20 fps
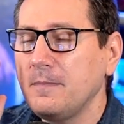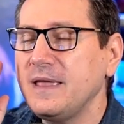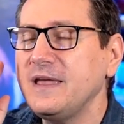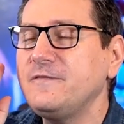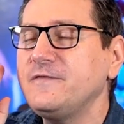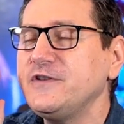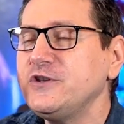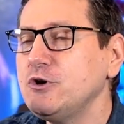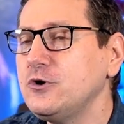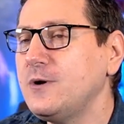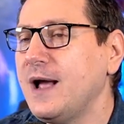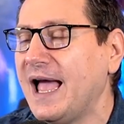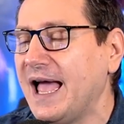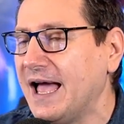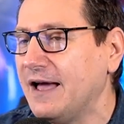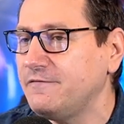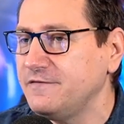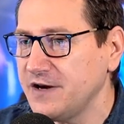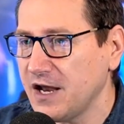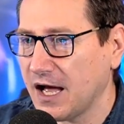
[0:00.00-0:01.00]
If you
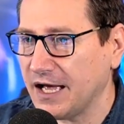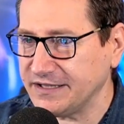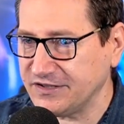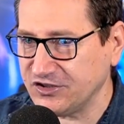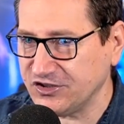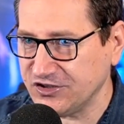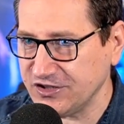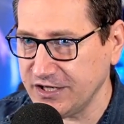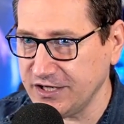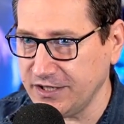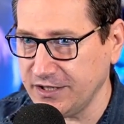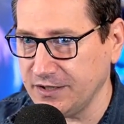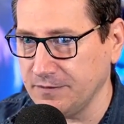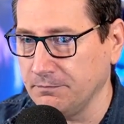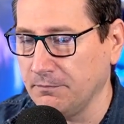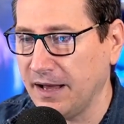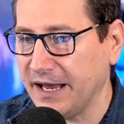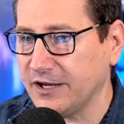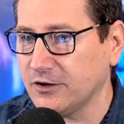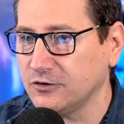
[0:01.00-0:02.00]
have not
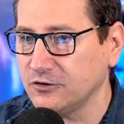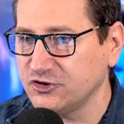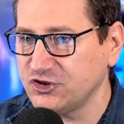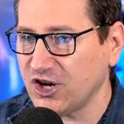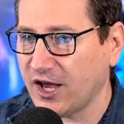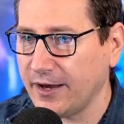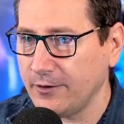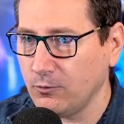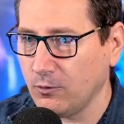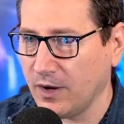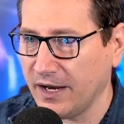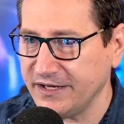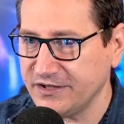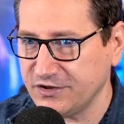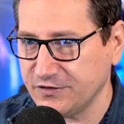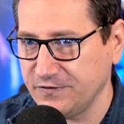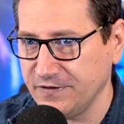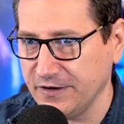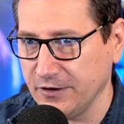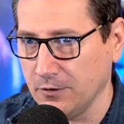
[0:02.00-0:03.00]
seen Michael Jai
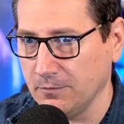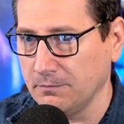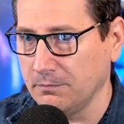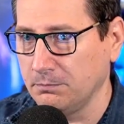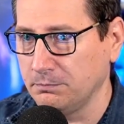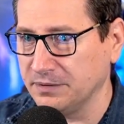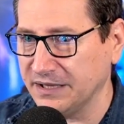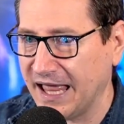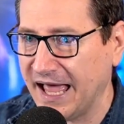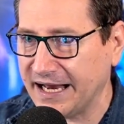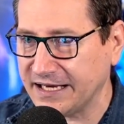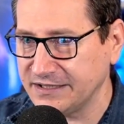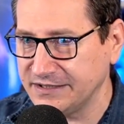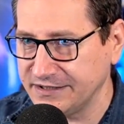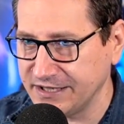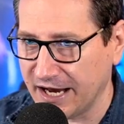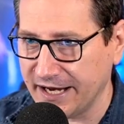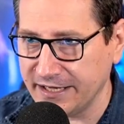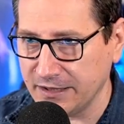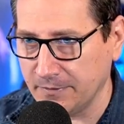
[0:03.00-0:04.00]
White's film, Black
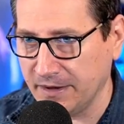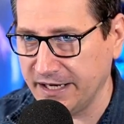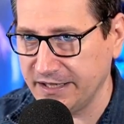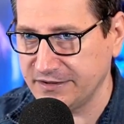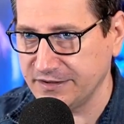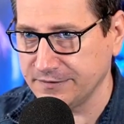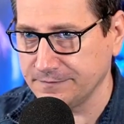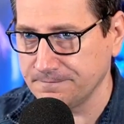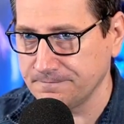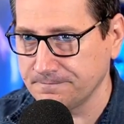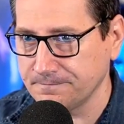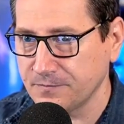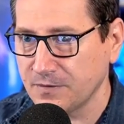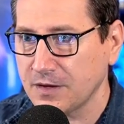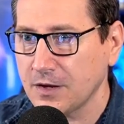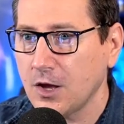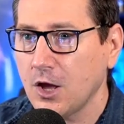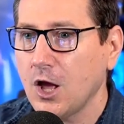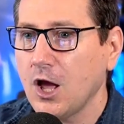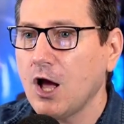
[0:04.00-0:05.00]
Dynamite,
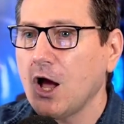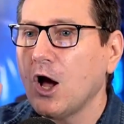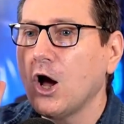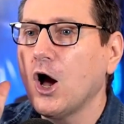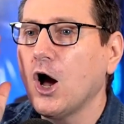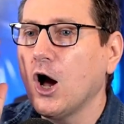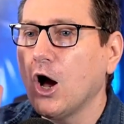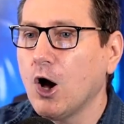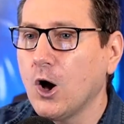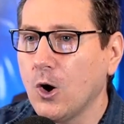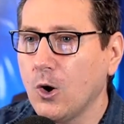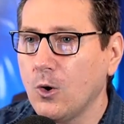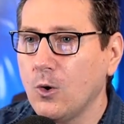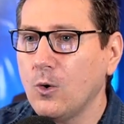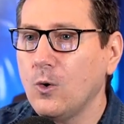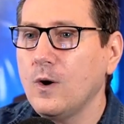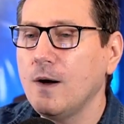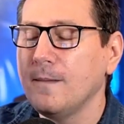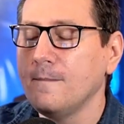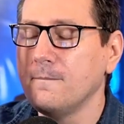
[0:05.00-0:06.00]

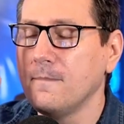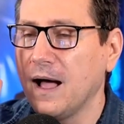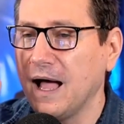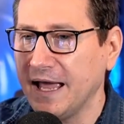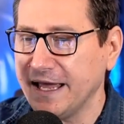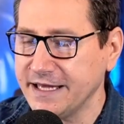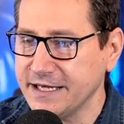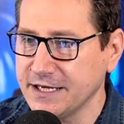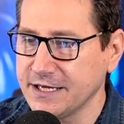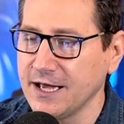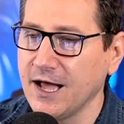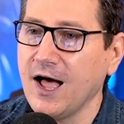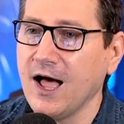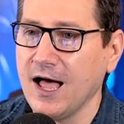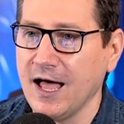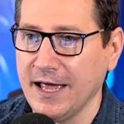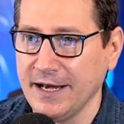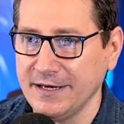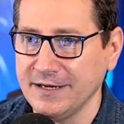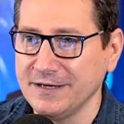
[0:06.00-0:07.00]
oh my
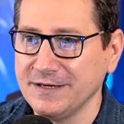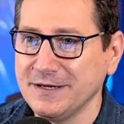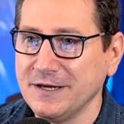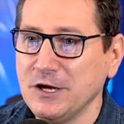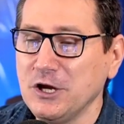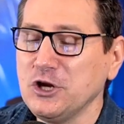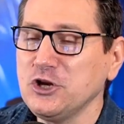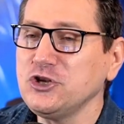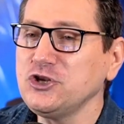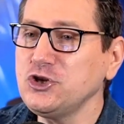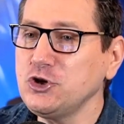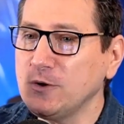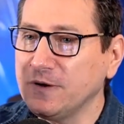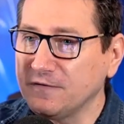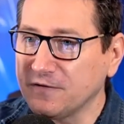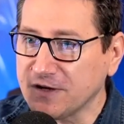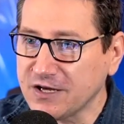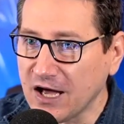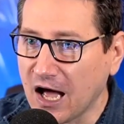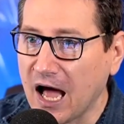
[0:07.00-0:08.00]
God, you
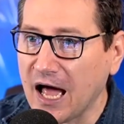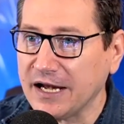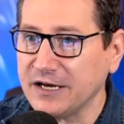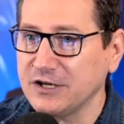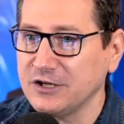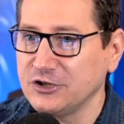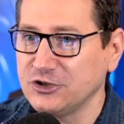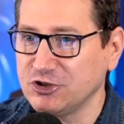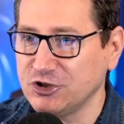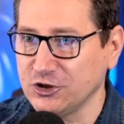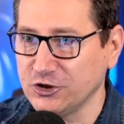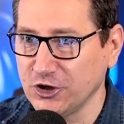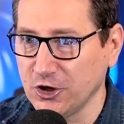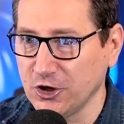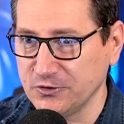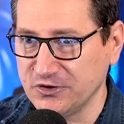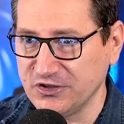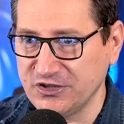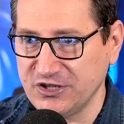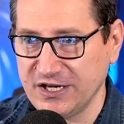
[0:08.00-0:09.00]
have got to
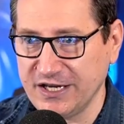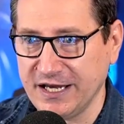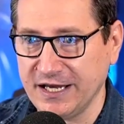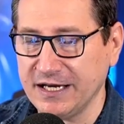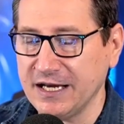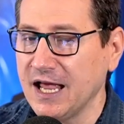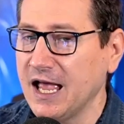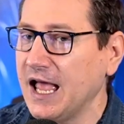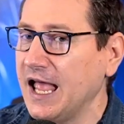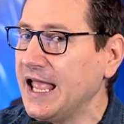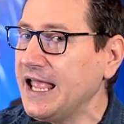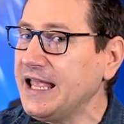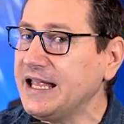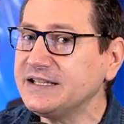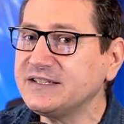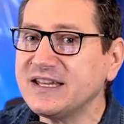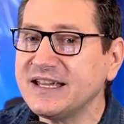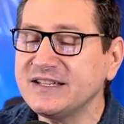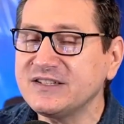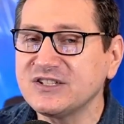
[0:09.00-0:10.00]
see it.
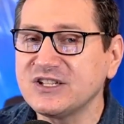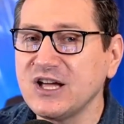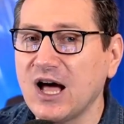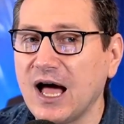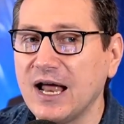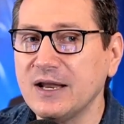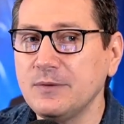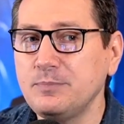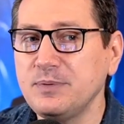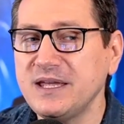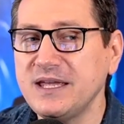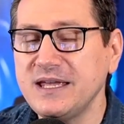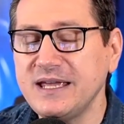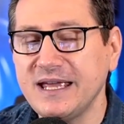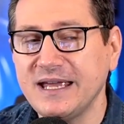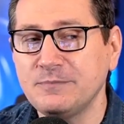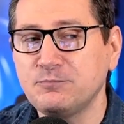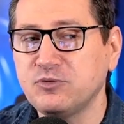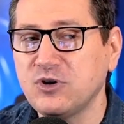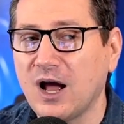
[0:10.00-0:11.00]
It's, it's gotta
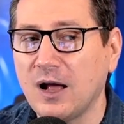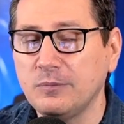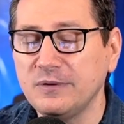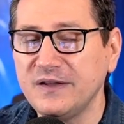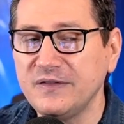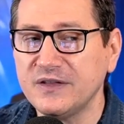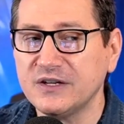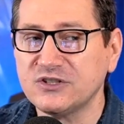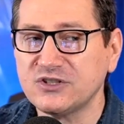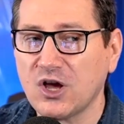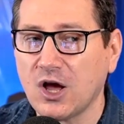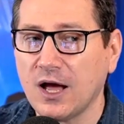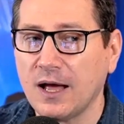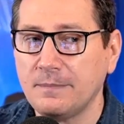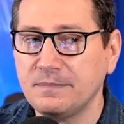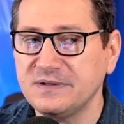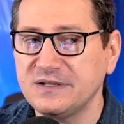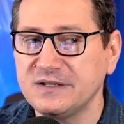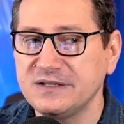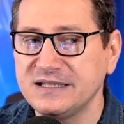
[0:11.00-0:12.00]
be, it probably in the
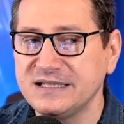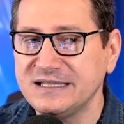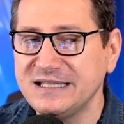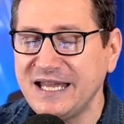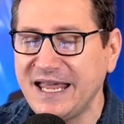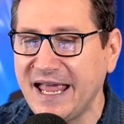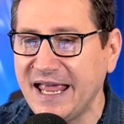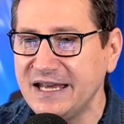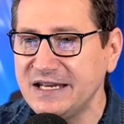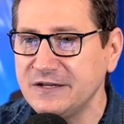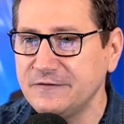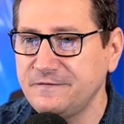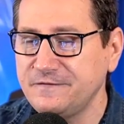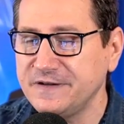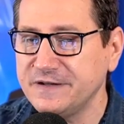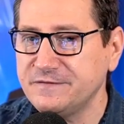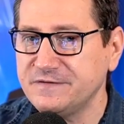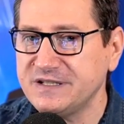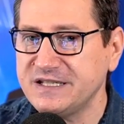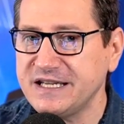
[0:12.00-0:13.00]
top ten to
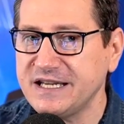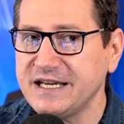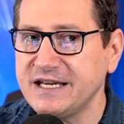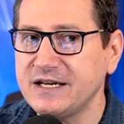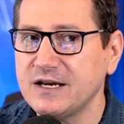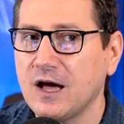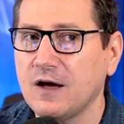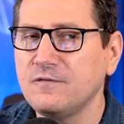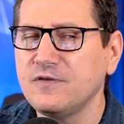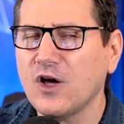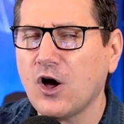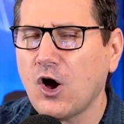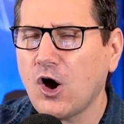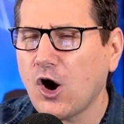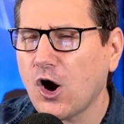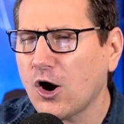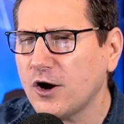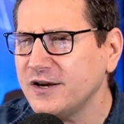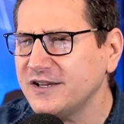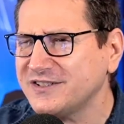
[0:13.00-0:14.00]
fifteen of the
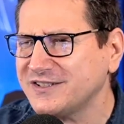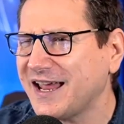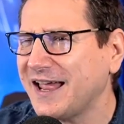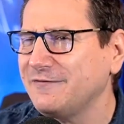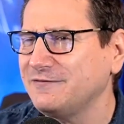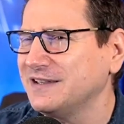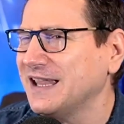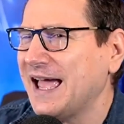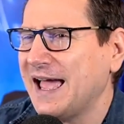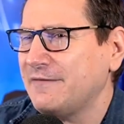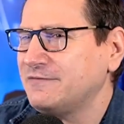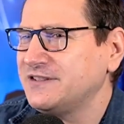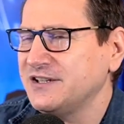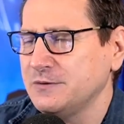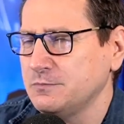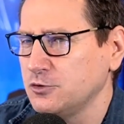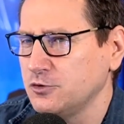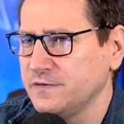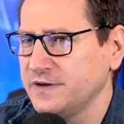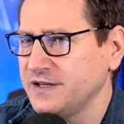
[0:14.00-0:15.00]
hardest I've laughed
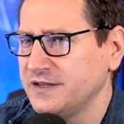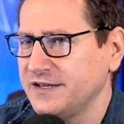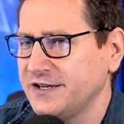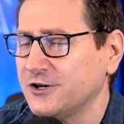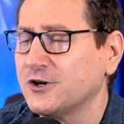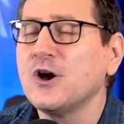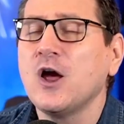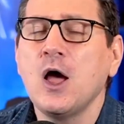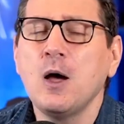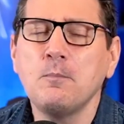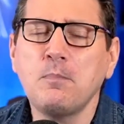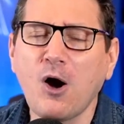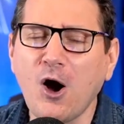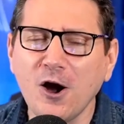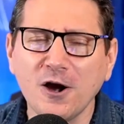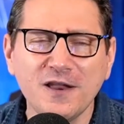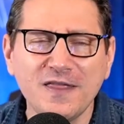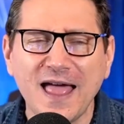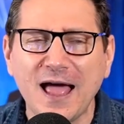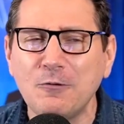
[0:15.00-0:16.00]
in a movie theater.
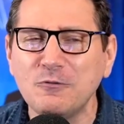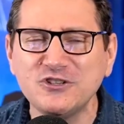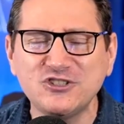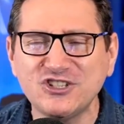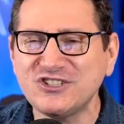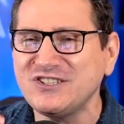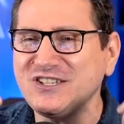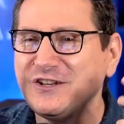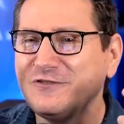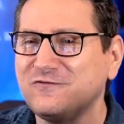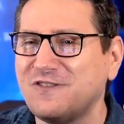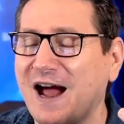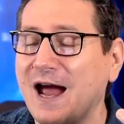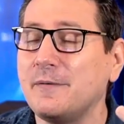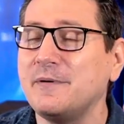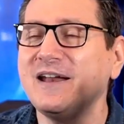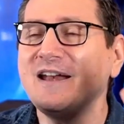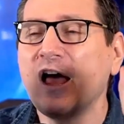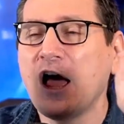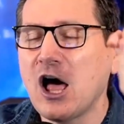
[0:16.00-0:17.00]
Part of that was just the
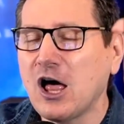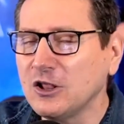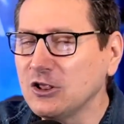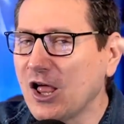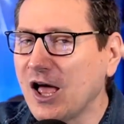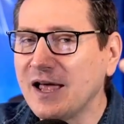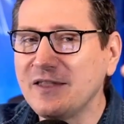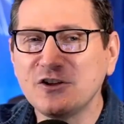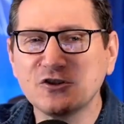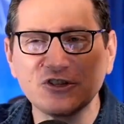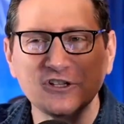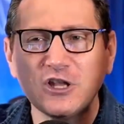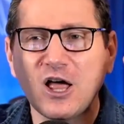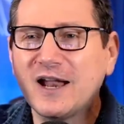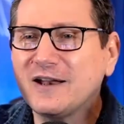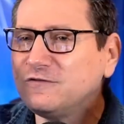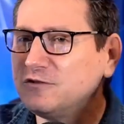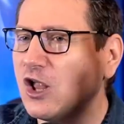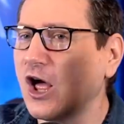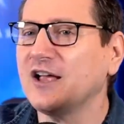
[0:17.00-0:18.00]
environment. A lot, there's a
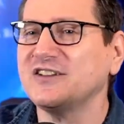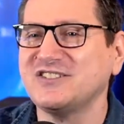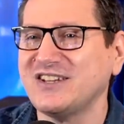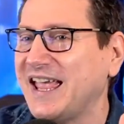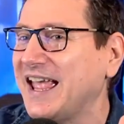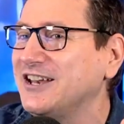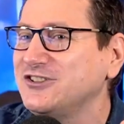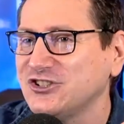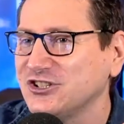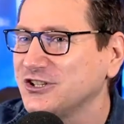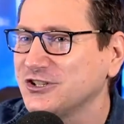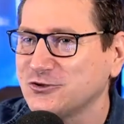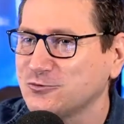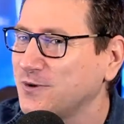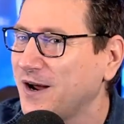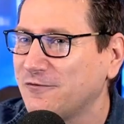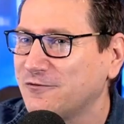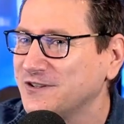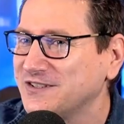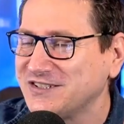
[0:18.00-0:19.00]
lot of Los Angeles
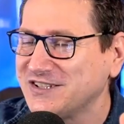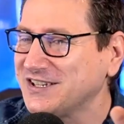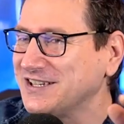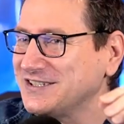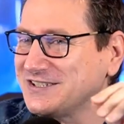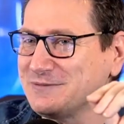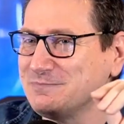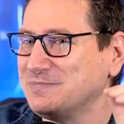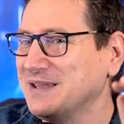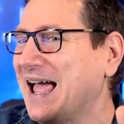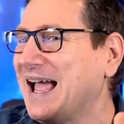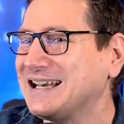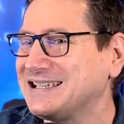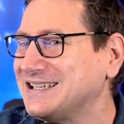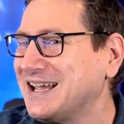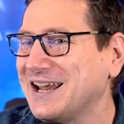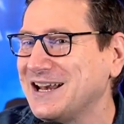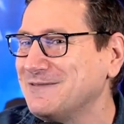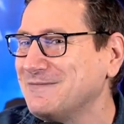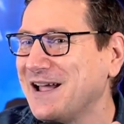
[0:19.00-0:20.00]
references in
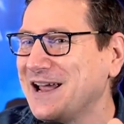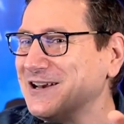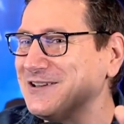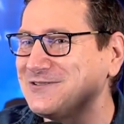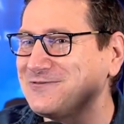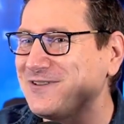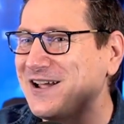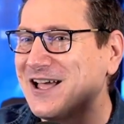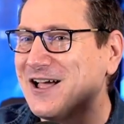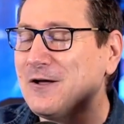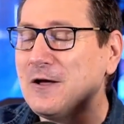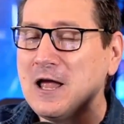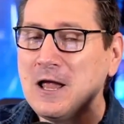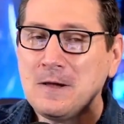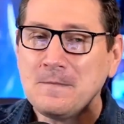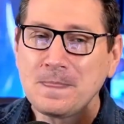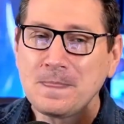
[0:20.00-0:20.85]
Black Dynamite as well.